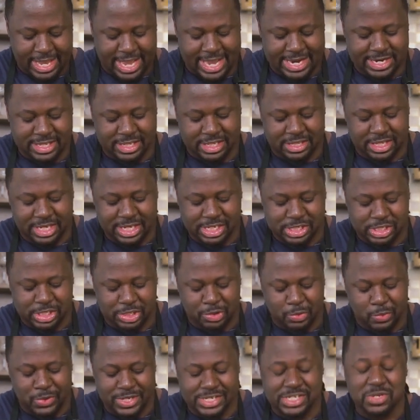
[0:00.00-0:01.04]
And the thing is,
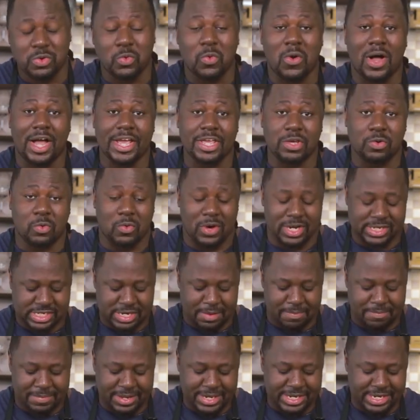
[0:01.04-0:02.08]
the reason why you
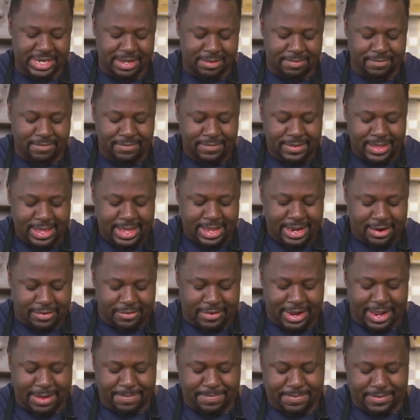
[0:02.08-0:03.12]
want a medium
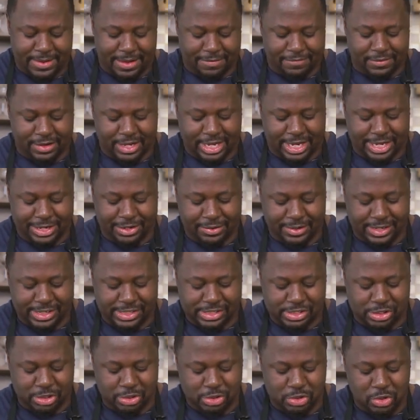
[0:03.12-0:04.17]
ripe avocado
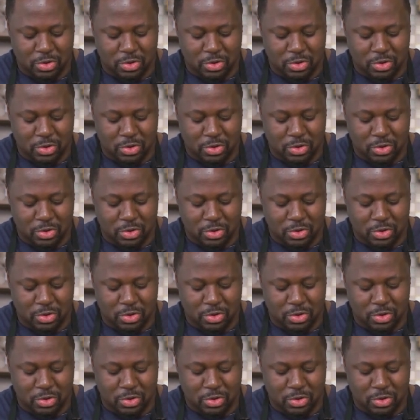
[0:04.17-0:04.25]
is you